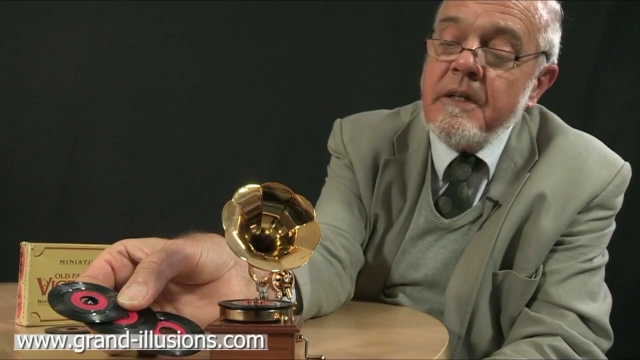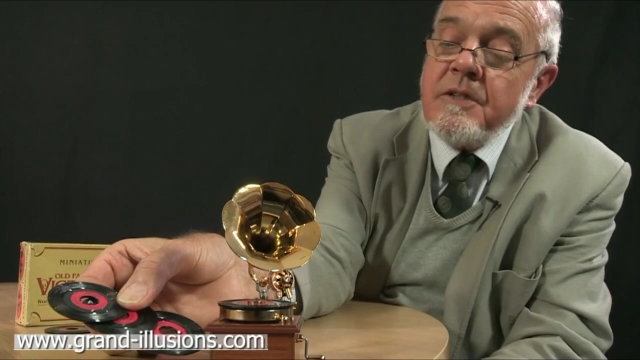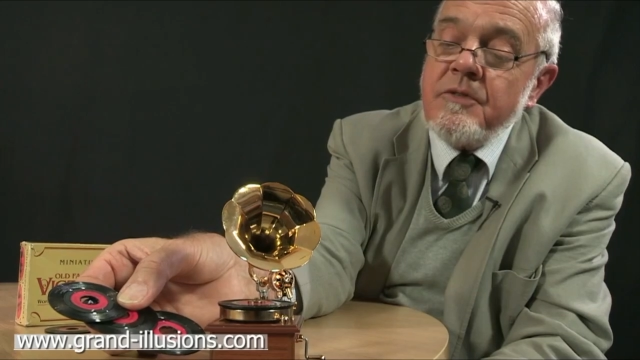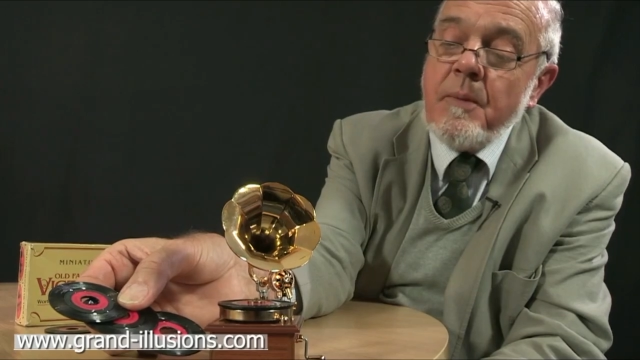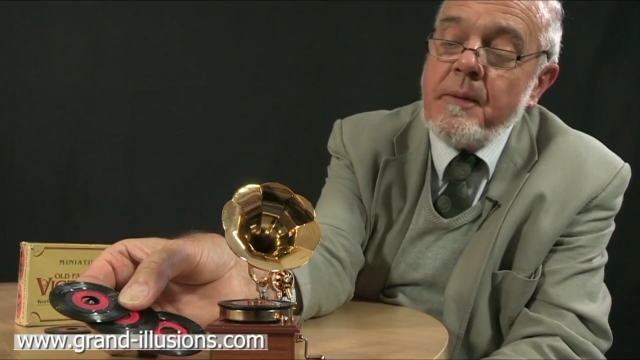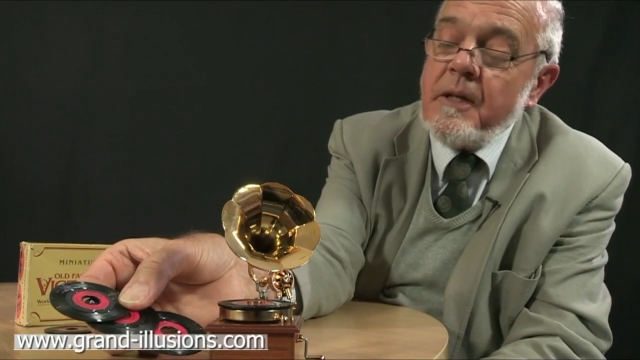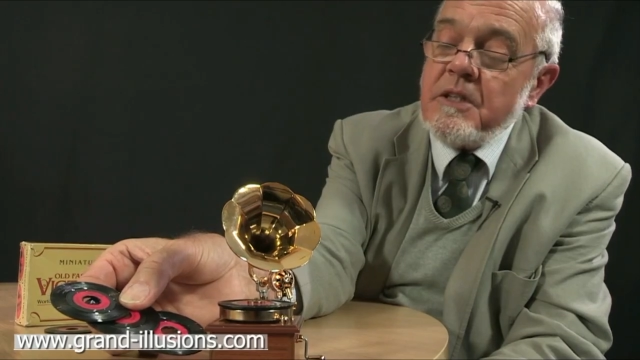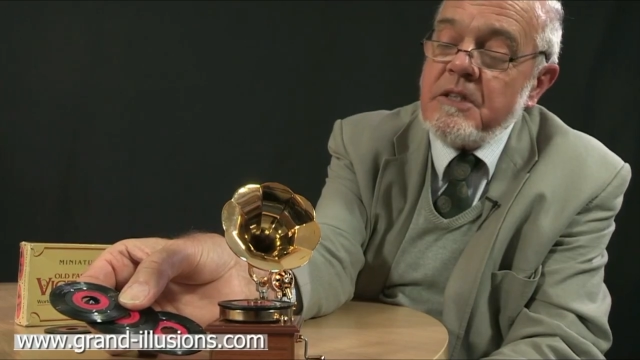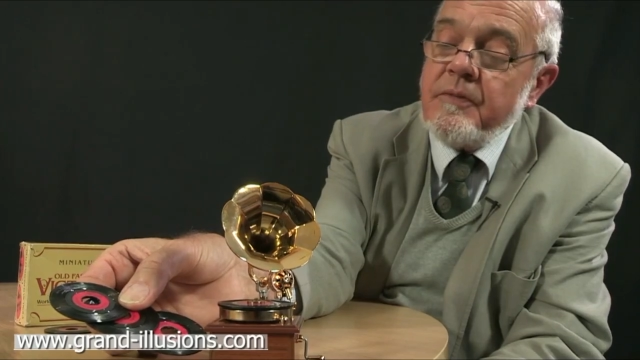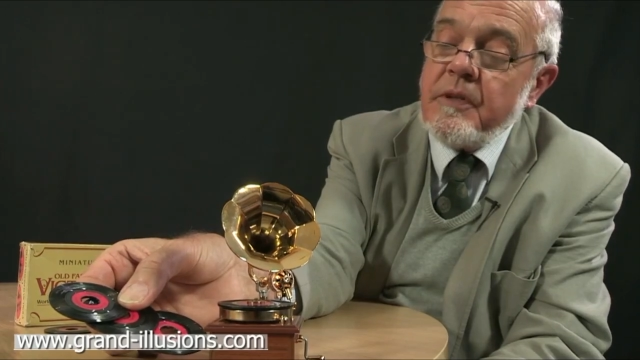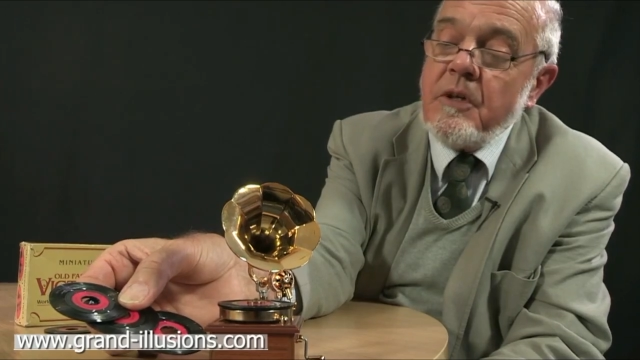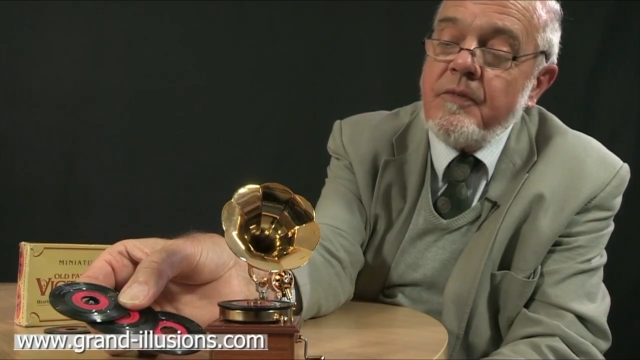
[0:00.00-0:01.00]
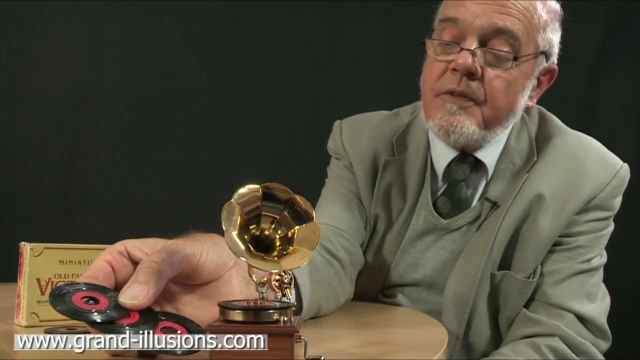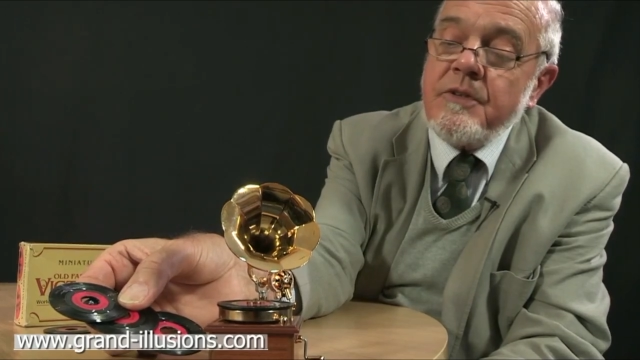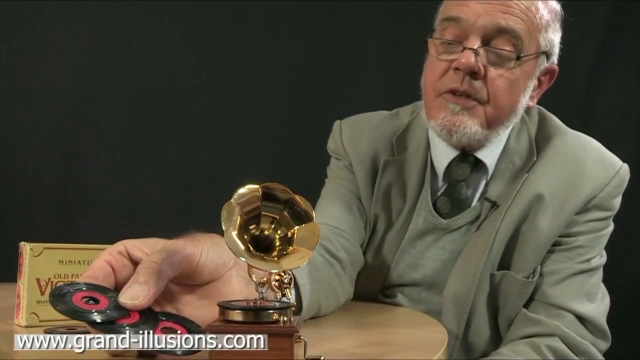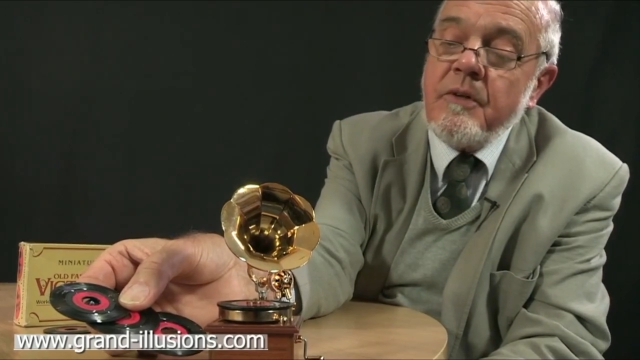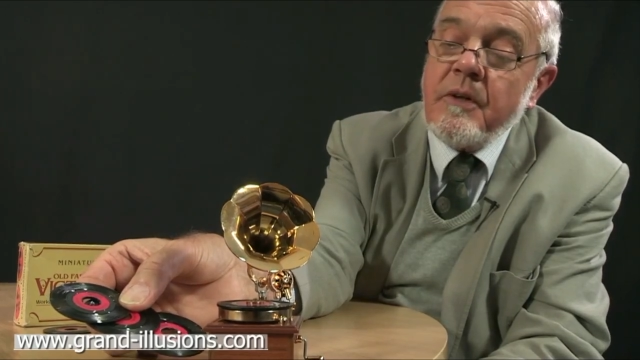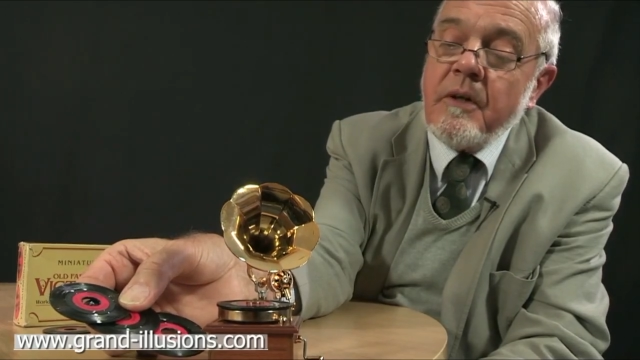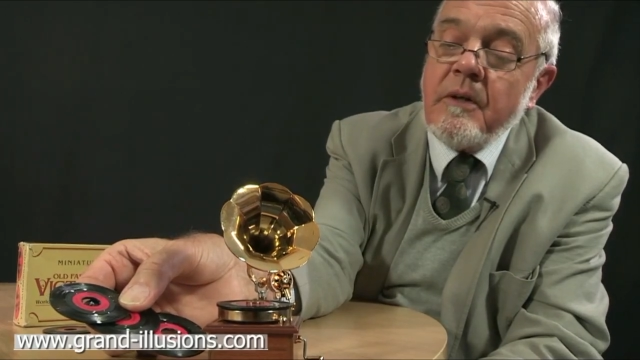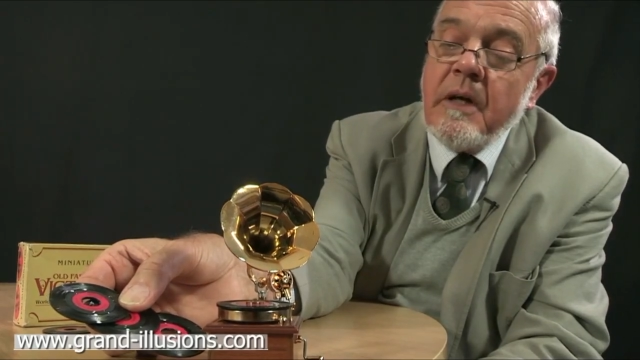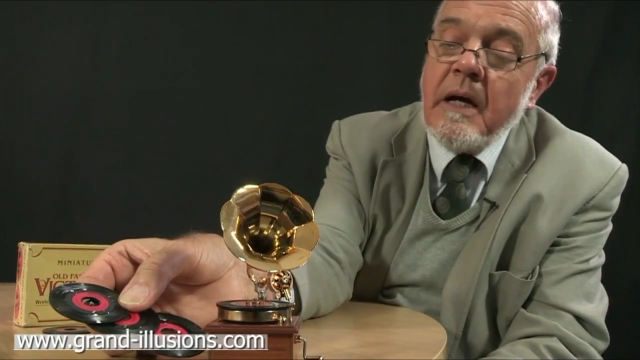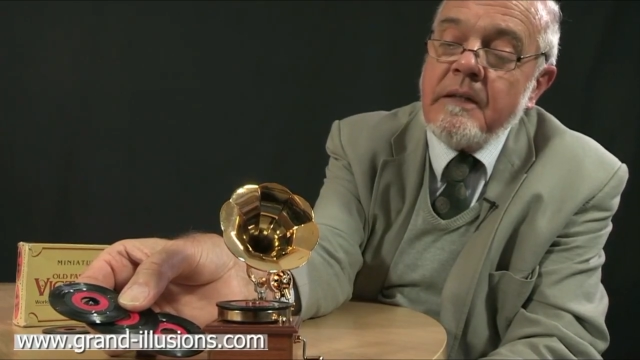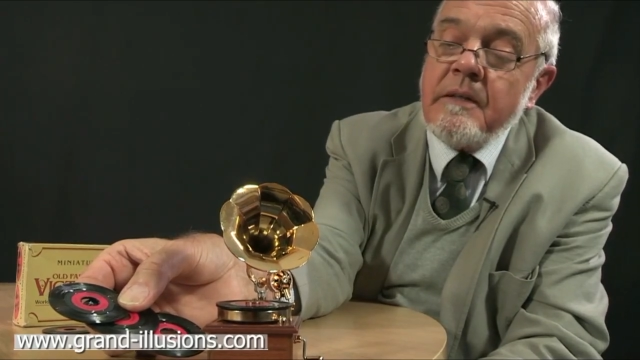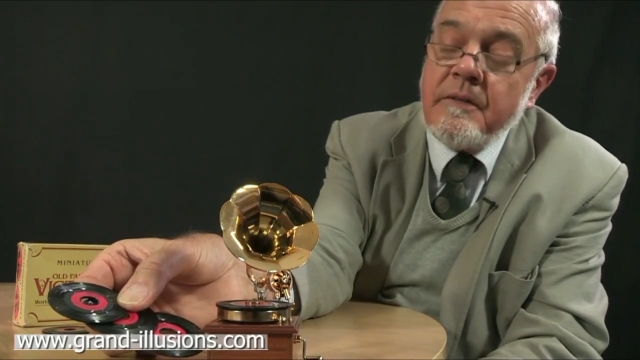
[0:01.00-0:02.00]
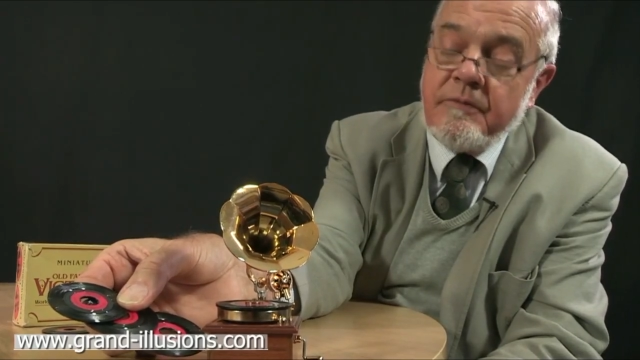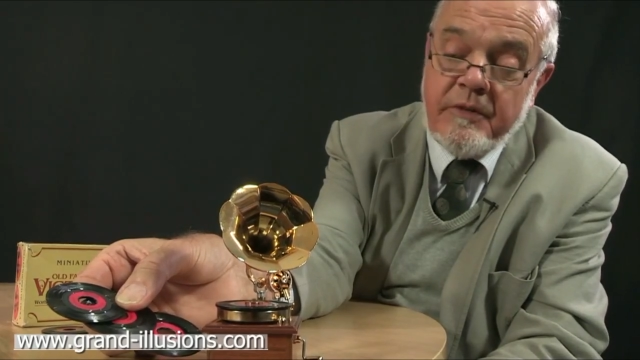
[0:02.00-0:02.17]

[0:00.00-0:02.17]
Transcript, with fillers: It's a reproduction of an old Victrola and it